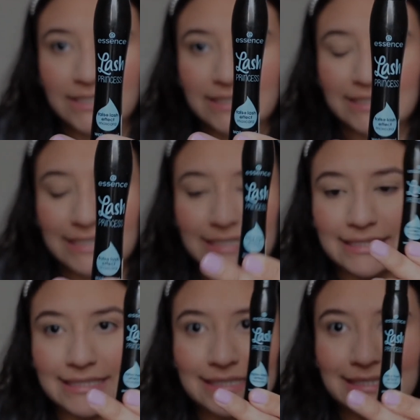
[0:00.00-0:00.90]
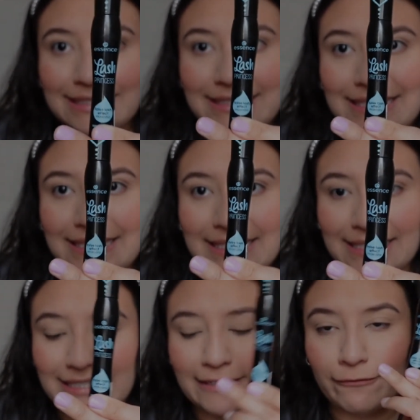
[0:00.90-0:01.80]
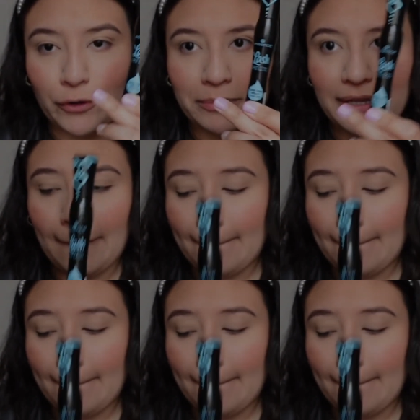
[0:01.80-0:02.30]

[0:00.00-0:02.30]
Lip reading: this does it for me.